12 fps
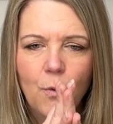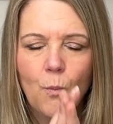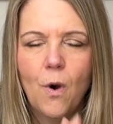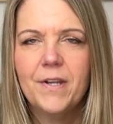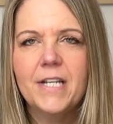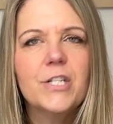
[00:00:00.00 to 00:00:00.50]

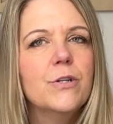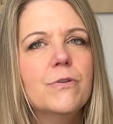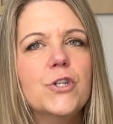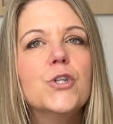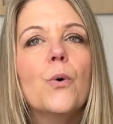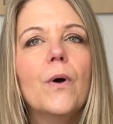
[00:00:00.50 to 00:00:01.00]
wanting to
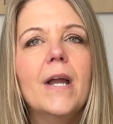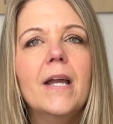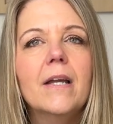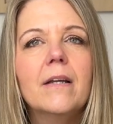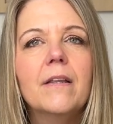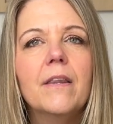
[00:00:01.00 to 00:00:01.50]

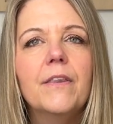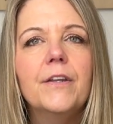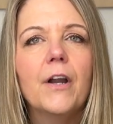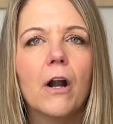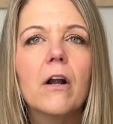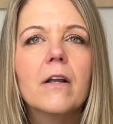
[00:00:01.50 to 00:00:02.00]
enjoy the
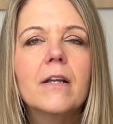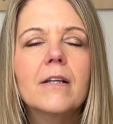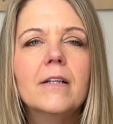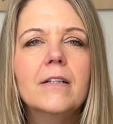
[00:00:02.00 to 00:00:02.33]
dark.